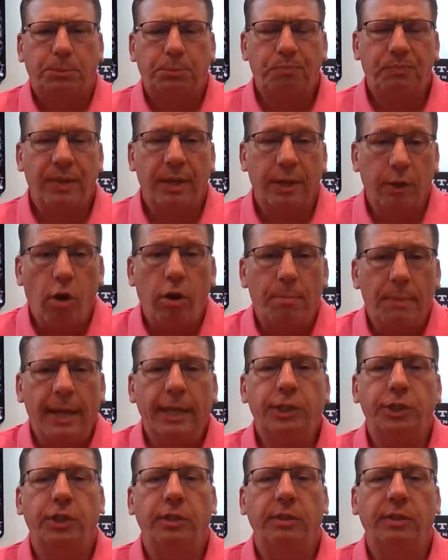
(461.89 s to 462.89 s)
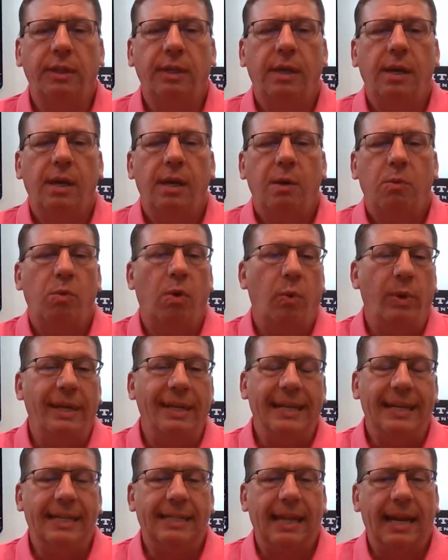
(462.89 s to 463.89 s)
and automation what we
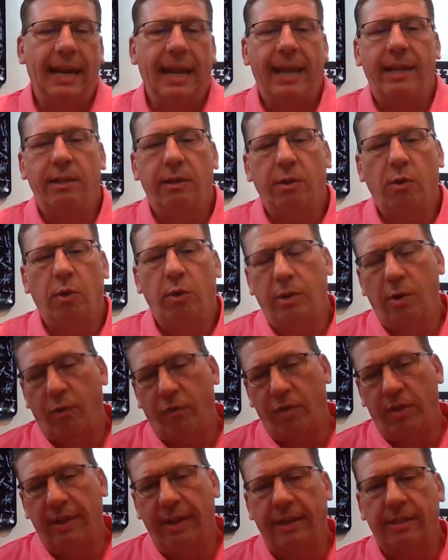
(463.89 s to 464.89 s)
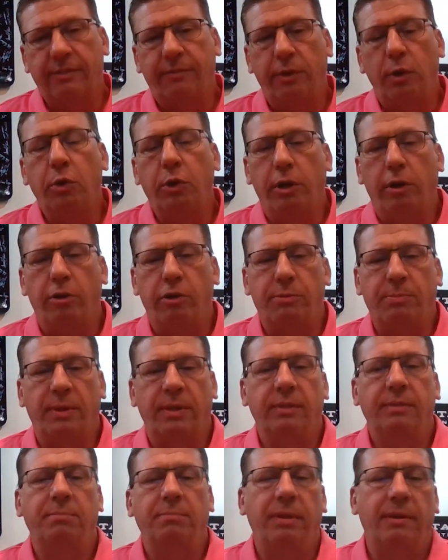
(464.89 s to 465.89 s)
need today and over the next few years, but
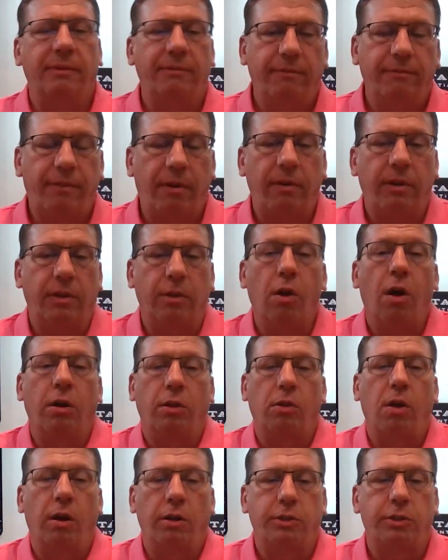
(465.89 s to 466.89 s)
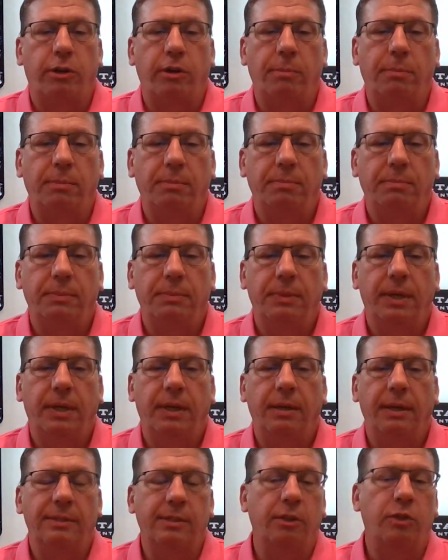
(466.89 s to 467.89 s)
but very long, long term. Uh,
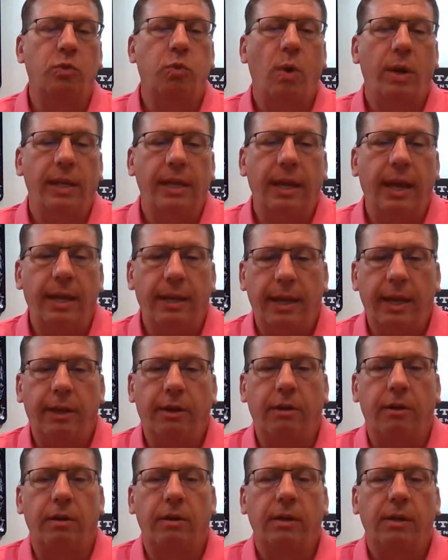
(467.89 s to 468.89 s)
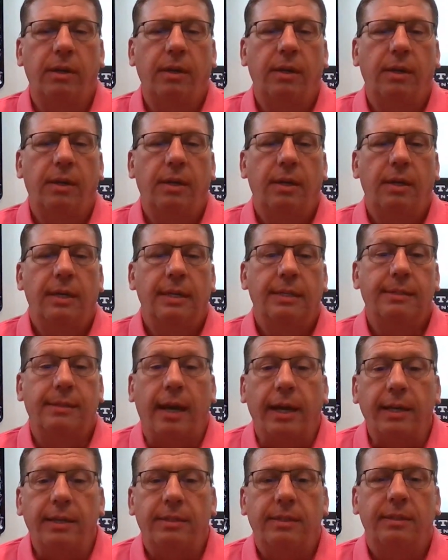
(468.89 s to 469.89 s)
it's a 28 acre
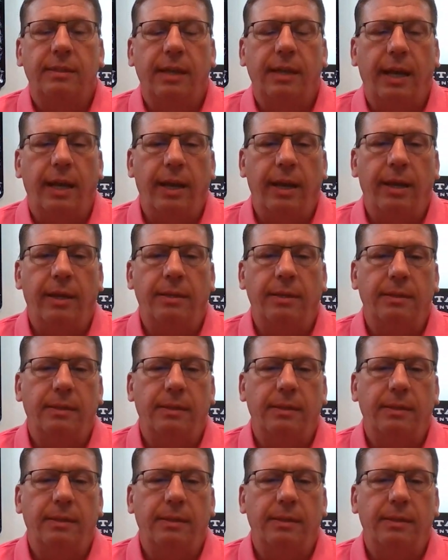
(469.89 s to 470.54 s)
site and